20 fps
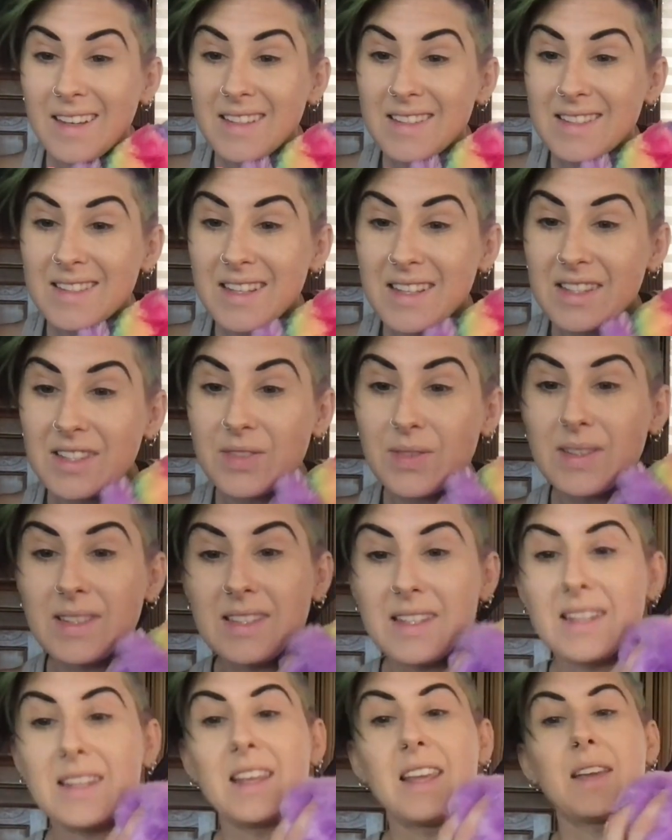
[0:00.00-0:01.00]
sensory
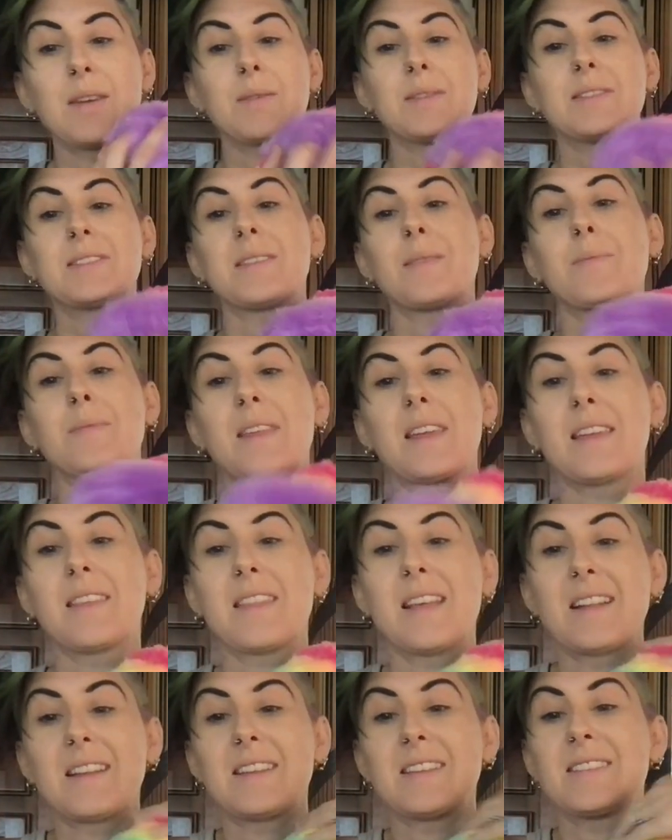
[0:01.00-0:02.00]
seeking with something
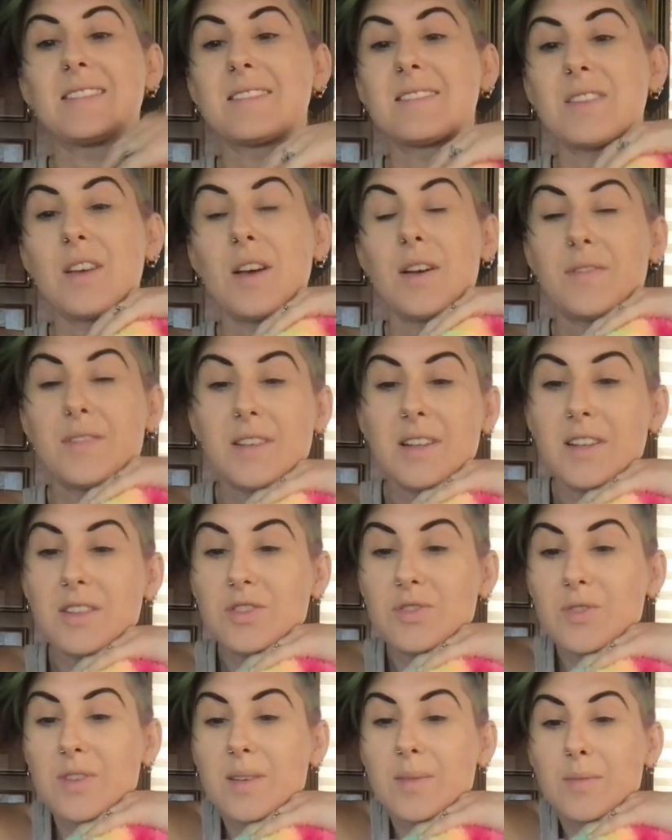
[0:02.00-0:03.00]
that is soft and
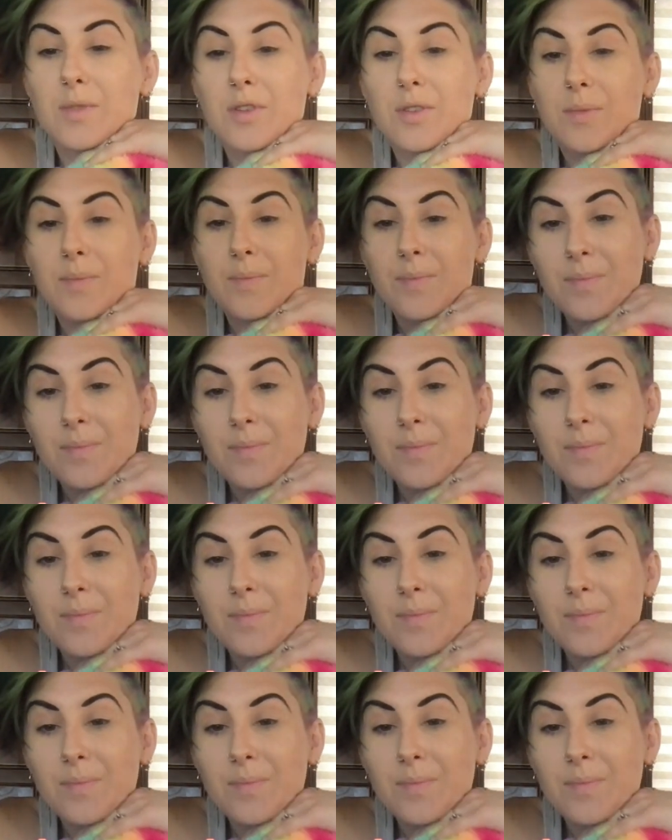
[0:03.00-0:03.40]
enjoyable.